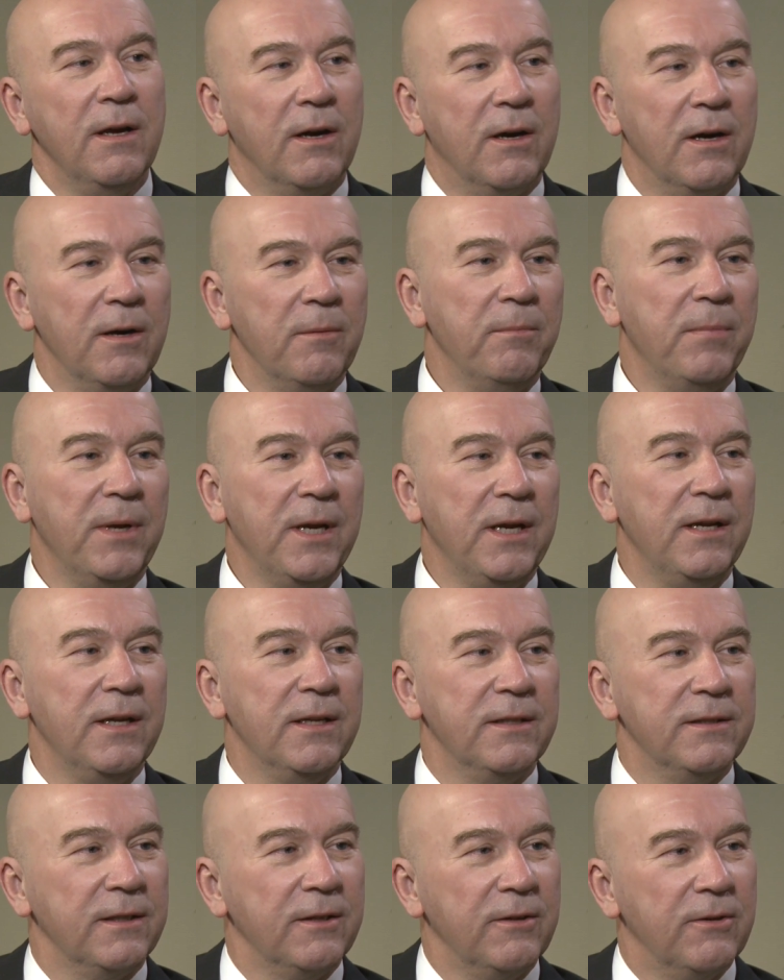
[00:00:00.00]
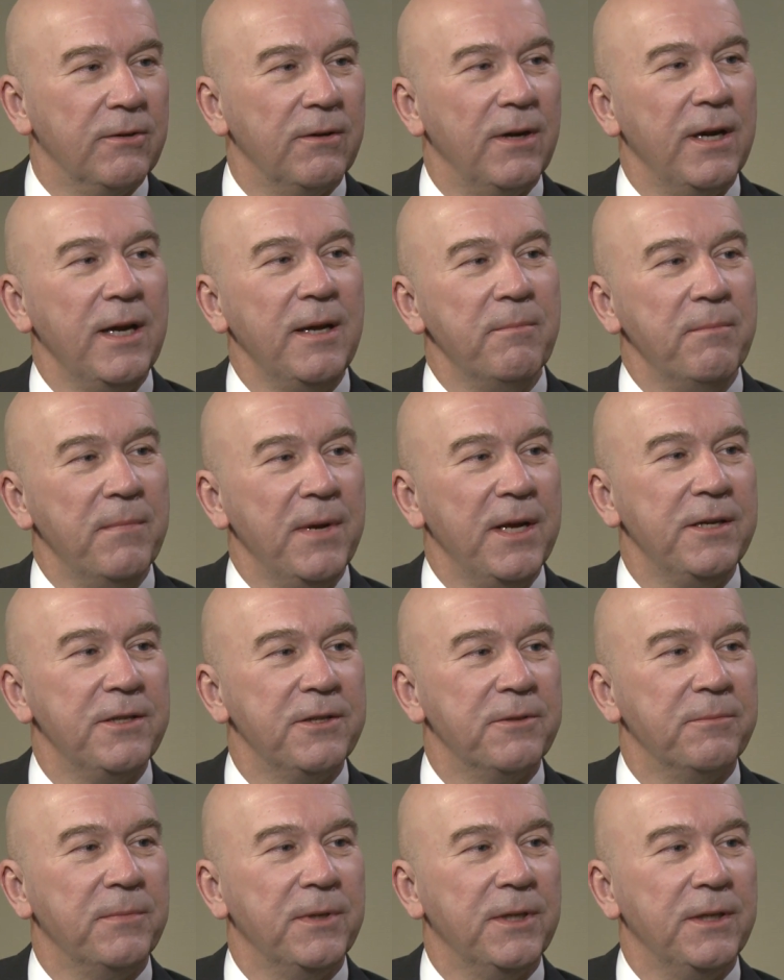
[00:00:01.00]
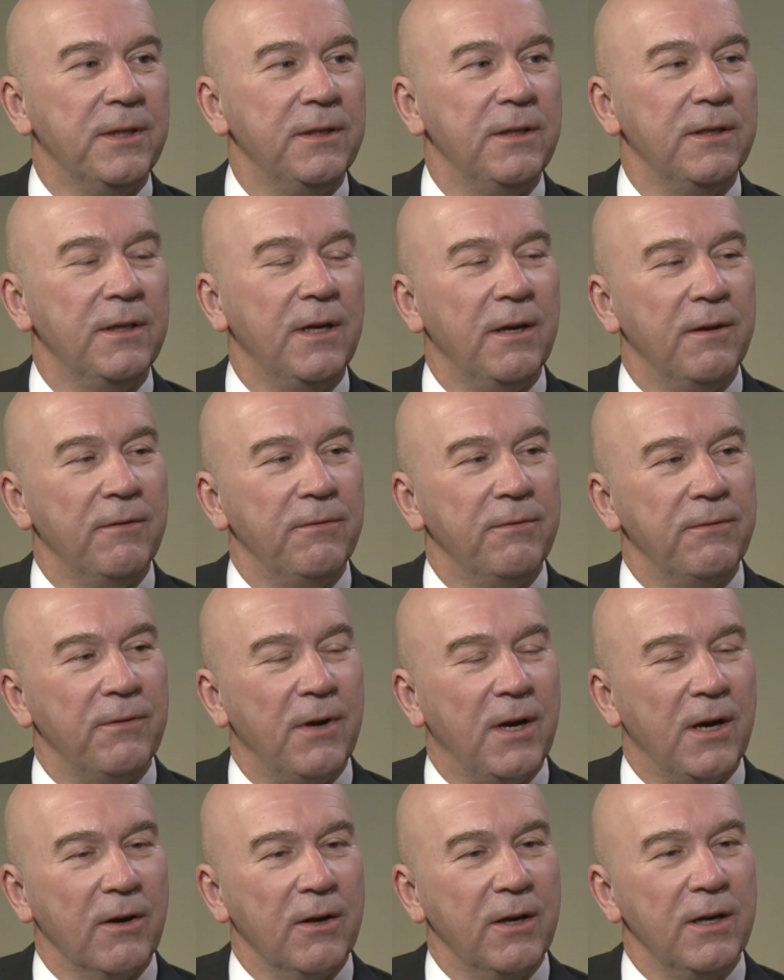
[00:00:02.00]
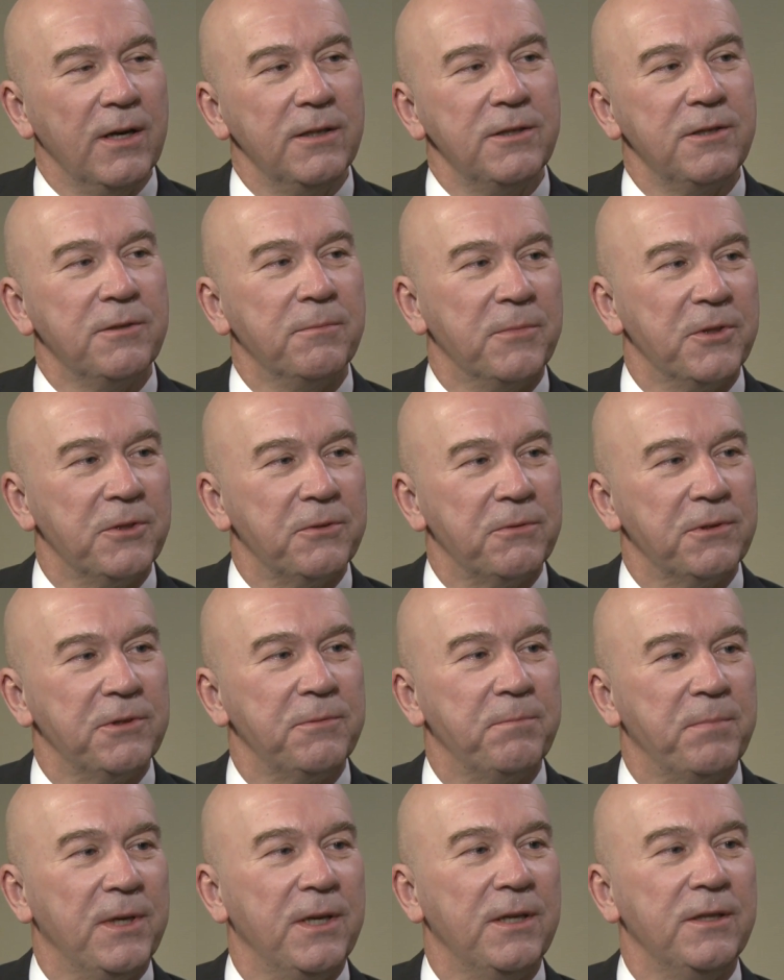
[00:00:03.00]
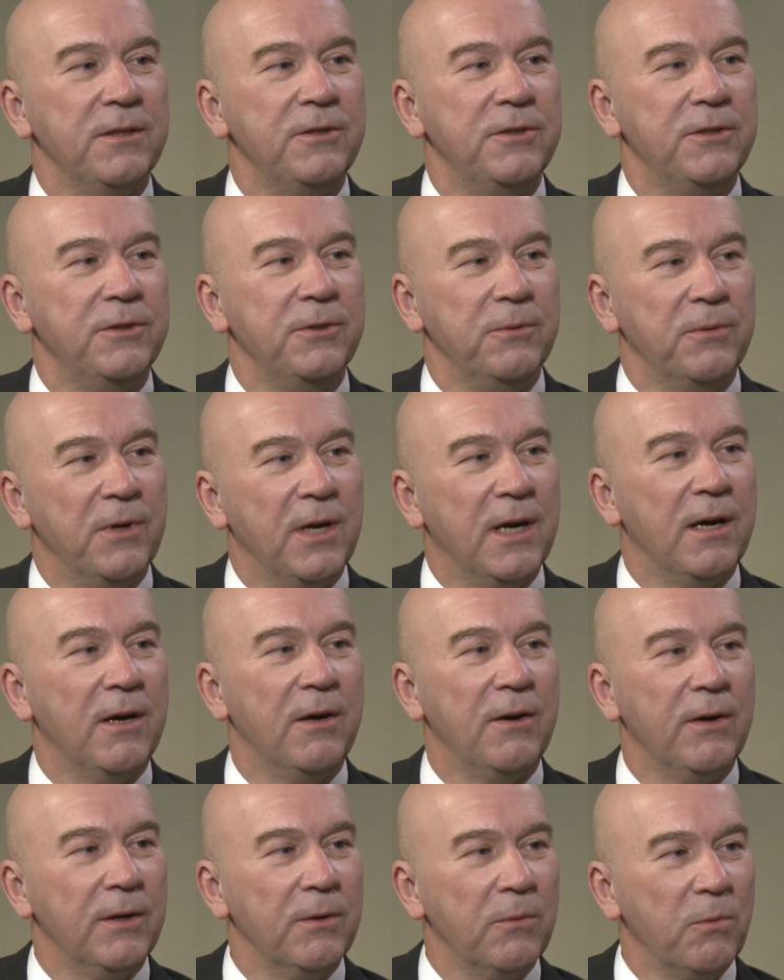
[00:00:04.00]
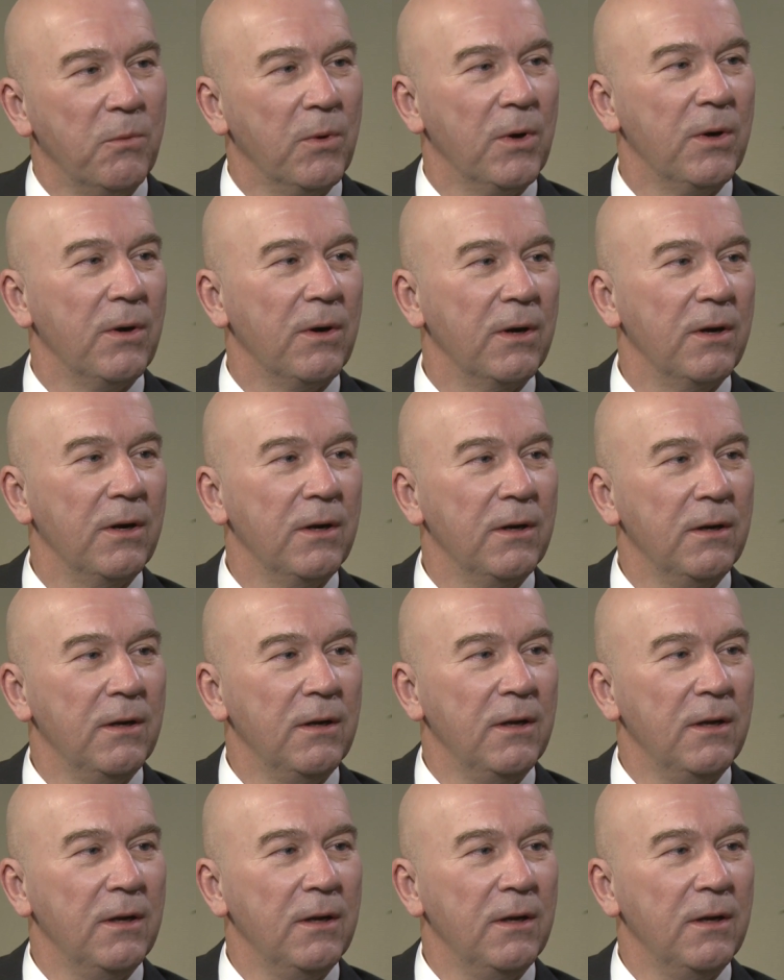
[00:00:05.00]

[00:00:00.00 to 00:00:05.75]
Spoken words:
Heartbeat is a great measurement of our customers' response to our work.